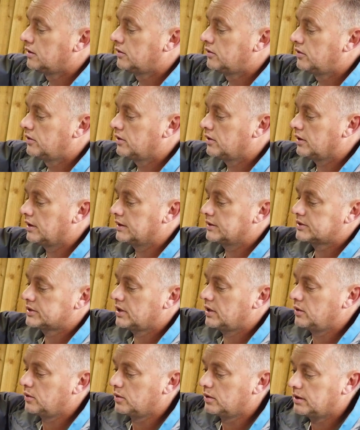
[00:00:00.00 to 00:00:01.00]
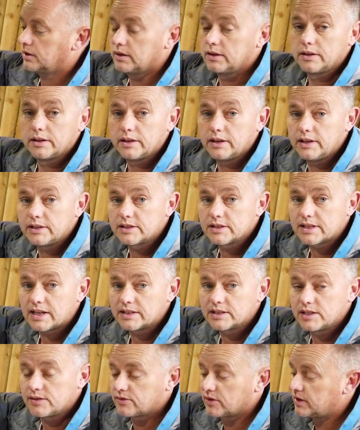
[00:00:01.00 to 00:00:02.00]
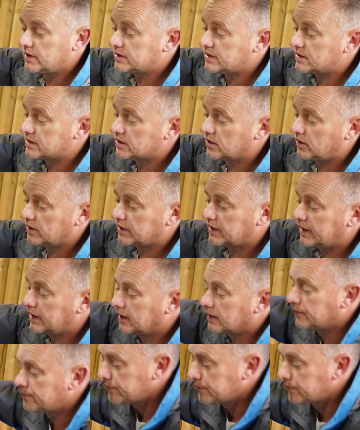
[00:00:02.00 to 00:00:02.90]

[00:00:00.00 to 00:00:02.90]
Right, so here's his antifreeze inside here.